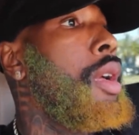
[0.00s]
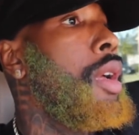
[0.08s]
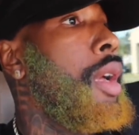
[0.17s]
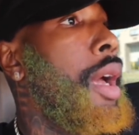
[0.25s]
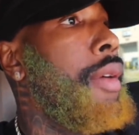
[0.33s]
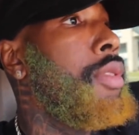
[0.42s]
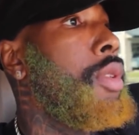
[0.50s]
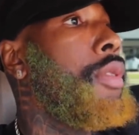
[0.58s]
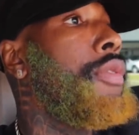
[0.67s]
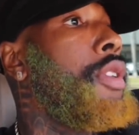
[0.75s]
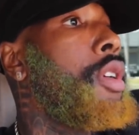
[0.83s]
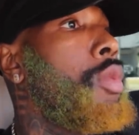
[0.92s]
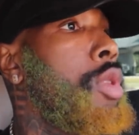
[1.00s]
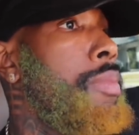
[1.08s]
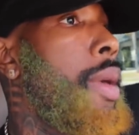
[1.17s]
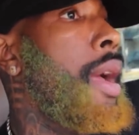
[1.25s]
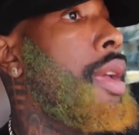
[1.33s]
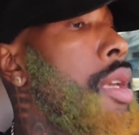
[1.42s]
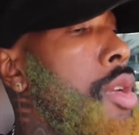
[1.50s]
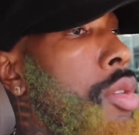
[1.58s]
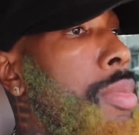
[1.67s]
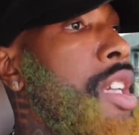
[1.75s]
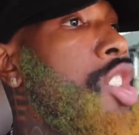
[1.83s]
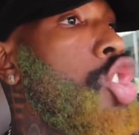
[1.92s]
Have no fear, we back here.
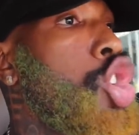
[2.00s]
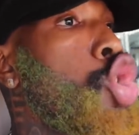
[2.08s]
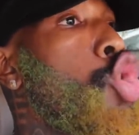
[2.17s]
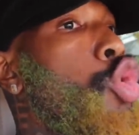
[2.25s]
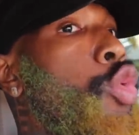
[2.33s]
Make sure you go to